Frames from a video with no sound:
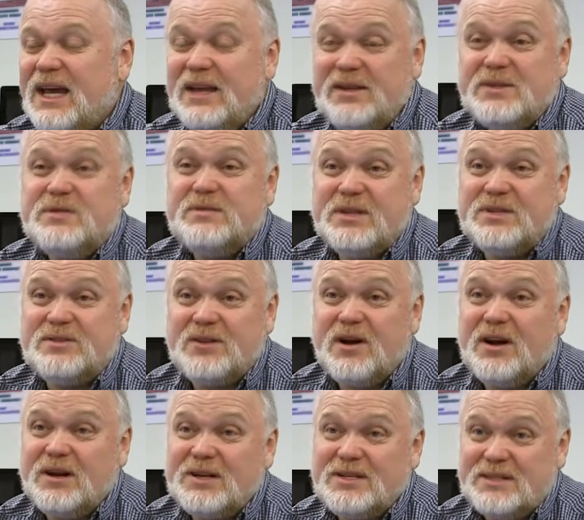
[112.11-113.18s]
And this was the
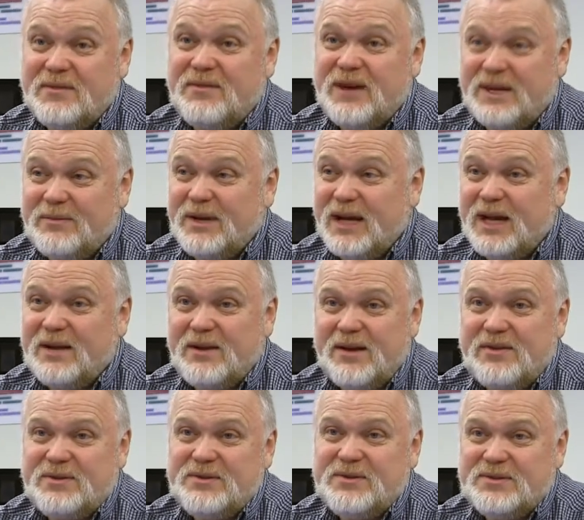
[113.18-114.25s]
strongest effect we got out
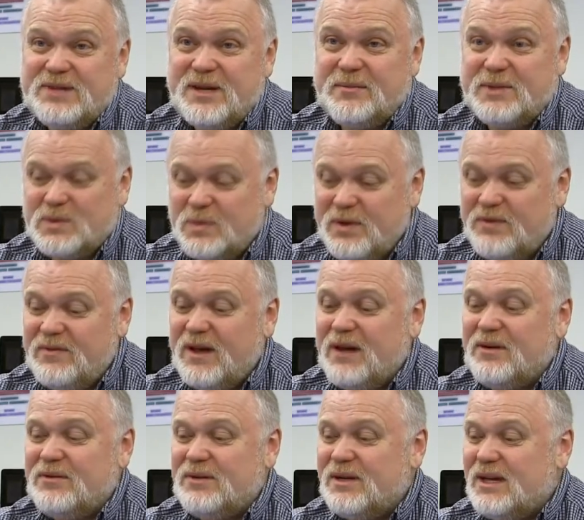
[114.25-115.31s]
of the 2 summers. We
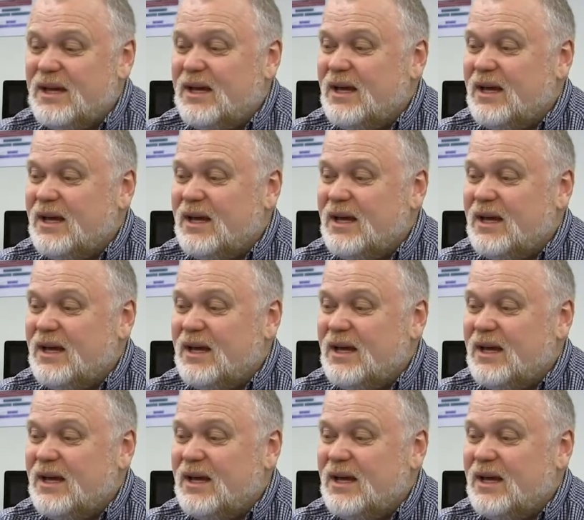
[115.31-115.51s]
found,